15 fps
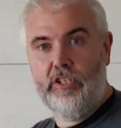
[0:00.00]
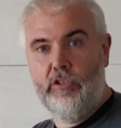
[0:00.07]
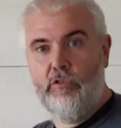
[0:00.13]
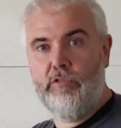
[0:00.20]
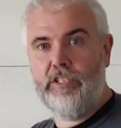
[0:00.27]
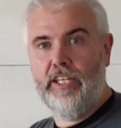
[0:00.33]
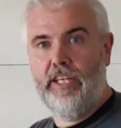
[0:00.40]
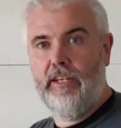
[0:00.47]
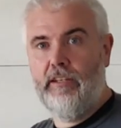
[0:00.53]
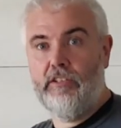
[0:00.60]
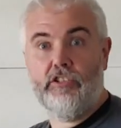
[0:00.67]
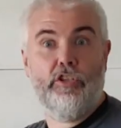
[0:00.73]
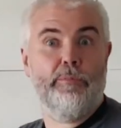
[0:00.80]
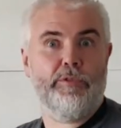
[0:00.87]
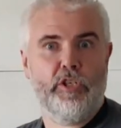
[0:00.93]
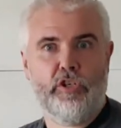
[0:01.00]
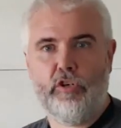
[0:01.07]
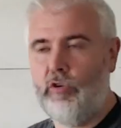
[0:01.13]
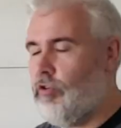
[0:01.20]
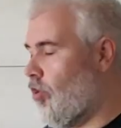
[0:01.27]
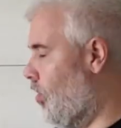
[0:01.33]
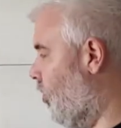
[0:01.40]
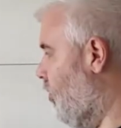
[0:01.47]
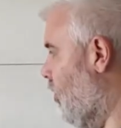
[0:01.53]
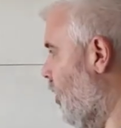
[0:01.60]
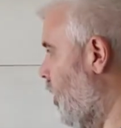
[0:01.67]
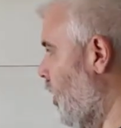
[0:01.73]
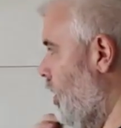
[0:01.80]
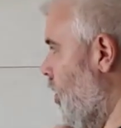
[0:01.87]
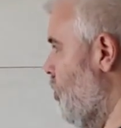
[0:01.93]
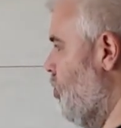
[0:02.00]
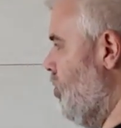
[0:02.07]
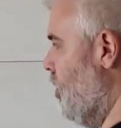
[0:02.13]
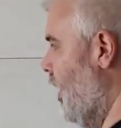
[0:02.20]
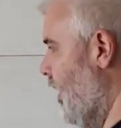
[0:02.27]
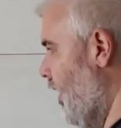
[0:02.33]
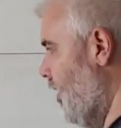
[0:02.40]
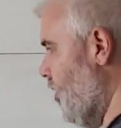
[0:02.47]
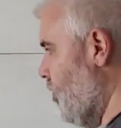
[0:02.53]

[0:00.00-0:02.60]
using substitution. Just like I